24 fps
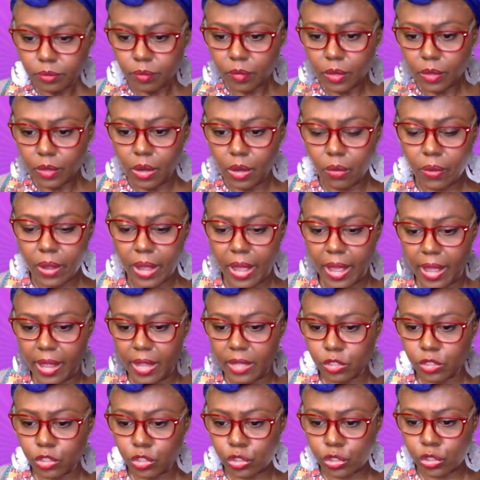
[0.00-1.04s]
Okay,
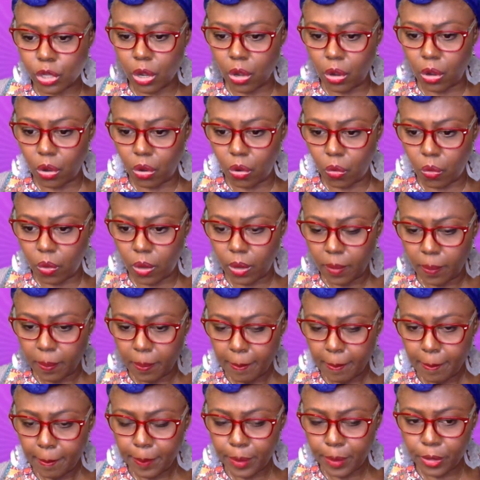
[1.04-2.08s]
so
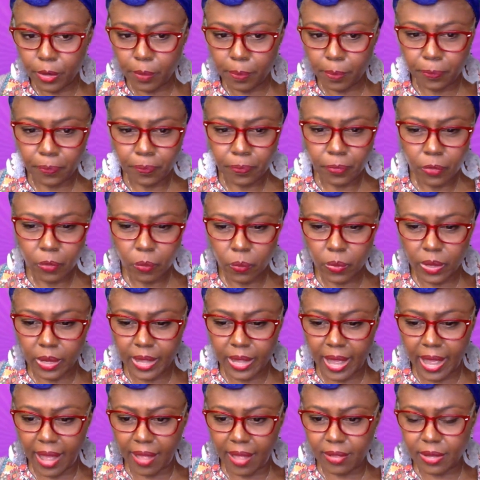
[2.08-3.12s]
we
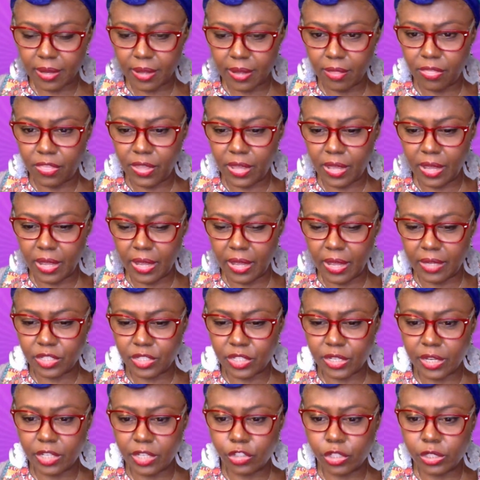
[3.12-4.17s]
got the
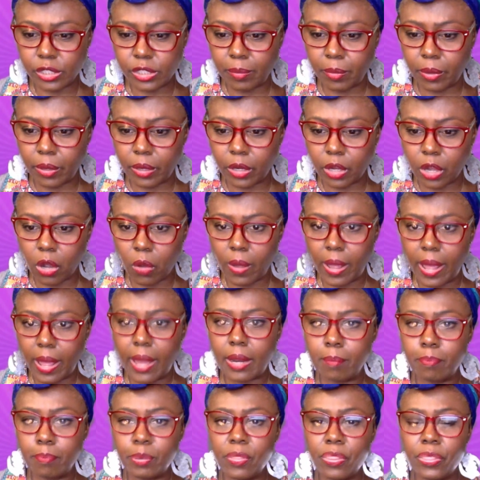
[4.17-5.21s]
intentions. I'm going to go ahead
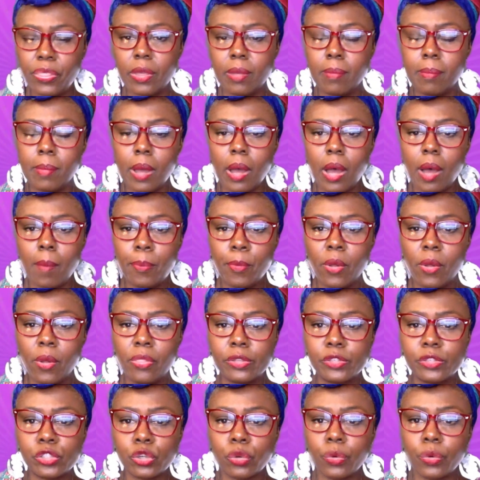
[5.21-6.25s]
and put them up on the
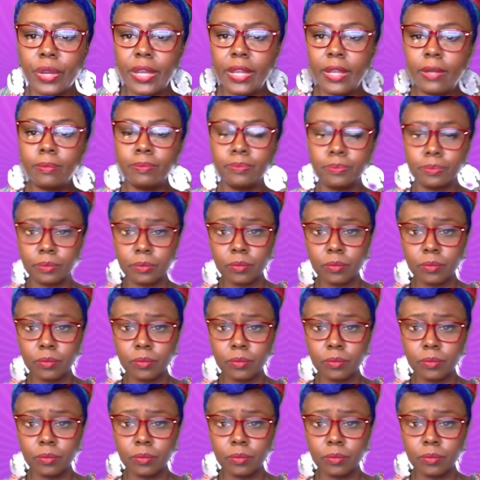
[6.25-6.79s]
screen.